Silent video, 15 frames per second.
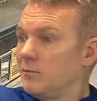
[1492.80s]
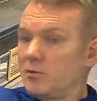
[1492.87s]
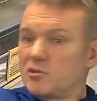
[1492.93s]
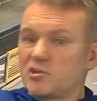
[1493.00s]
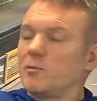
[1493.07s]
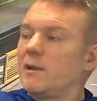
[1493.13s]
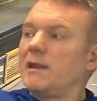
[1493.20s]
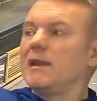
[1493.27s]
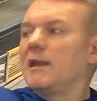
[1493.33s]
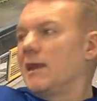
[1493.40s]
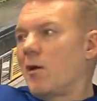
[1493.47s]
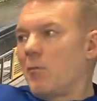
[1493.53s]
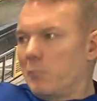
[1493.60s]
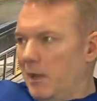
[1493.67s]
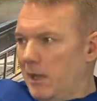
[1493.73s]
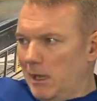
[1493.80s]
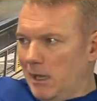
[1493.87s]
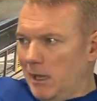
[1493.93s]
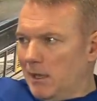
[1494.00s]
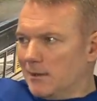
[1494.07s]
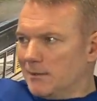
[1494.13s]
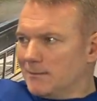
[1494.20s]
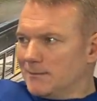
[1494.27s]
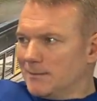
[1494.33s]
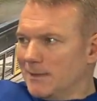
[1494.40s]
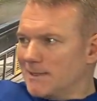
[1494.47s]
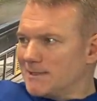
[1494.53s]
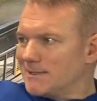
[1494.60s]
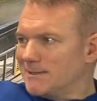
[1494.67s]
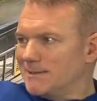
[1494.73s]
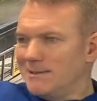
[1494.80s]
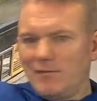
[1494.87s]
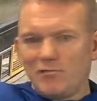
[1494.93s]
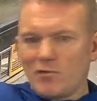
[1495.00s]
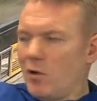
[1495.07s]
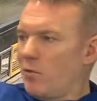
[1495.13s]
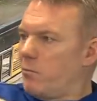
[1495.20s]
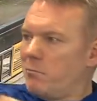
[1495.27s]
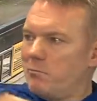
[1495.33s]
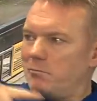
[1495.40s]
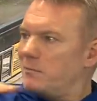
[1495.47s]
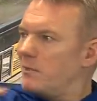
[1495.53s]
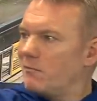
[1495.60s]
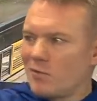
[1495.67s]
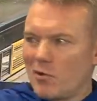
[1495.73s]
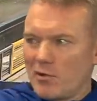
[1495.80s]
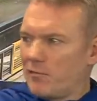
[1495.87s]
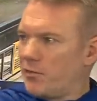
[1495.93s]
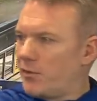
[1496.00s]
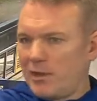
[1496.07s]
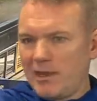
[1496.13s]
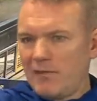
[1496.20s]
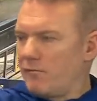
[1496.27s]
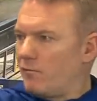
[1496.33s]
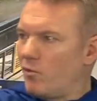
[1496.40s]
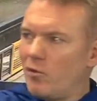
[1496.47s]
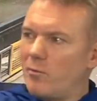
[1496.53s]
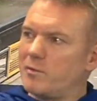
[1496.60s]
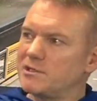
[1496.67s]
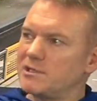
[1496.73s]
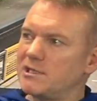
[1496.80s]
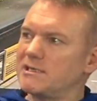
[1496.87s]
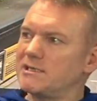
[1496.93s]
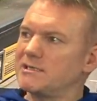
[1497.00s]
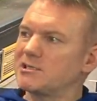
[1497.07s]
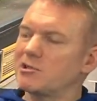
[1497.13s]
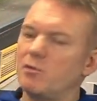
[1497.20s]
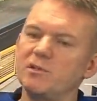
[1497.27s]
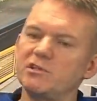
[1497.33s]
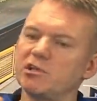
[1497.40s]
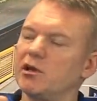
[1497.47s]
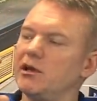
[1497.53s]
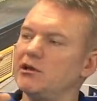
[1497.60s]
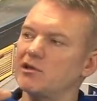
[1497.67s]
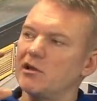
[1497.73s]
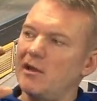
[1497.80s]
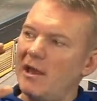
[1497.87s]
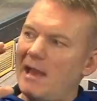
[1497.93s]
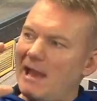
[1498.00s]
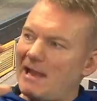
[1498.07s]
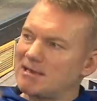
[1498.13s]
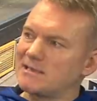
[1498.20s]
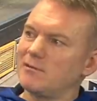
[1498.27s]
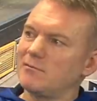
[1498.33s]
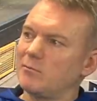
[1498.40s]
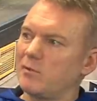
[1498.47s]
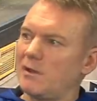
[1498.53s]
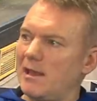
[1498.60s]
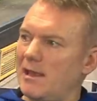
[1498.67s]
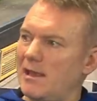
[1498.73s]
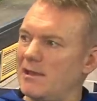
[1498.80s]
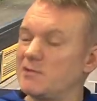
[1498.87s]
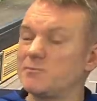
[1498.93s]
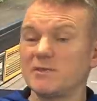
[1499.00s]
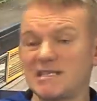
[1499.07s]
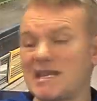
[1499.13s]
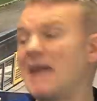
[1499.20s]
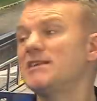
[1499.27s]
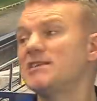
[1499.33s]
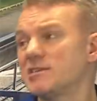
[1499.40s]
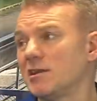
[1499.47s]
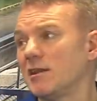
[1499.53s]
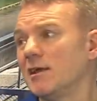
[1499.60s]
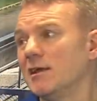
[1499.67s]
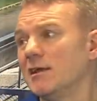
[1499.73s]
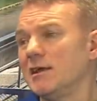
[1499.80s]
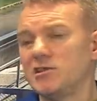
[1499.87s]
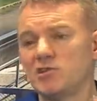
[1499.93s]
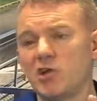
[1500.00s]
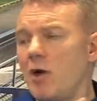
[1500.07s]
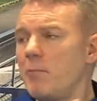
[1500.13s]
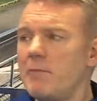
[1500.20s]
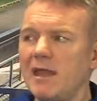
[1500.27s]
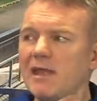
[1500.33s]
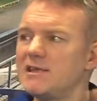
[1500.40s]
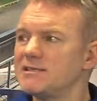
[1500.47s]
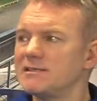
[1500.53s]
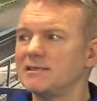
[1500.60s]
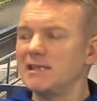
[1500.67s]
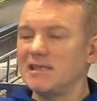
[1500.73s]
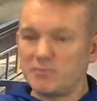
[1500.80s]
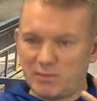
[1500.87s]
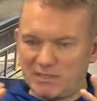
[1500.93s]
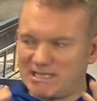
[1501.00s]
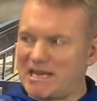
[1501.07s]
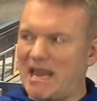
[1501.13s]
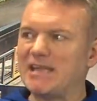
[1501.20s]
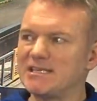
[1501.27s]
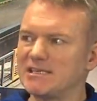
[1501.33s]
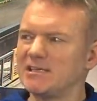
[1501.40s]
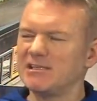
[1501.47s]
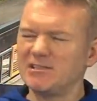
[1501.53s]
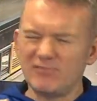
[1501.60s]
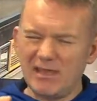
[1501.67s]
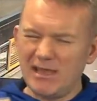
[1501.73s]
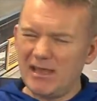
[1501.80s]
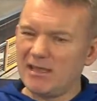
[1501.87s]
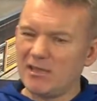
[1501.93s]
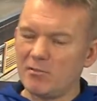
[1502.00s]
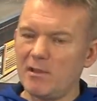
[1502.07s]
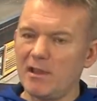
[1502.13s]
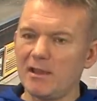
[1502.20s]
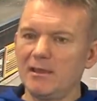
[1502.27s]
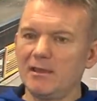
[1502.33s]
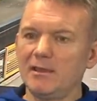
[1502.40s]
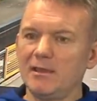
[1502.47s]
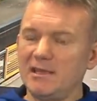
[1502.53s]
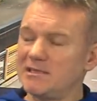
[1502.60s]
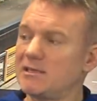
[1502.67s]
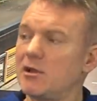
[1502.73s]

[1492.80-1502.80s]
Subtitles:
But someone like Leon Bailey is, you've got a 3 or 4 positions, so he's an excellent player. He's potential. Yeah. He's not amazing. He's potential. He's really quick. He's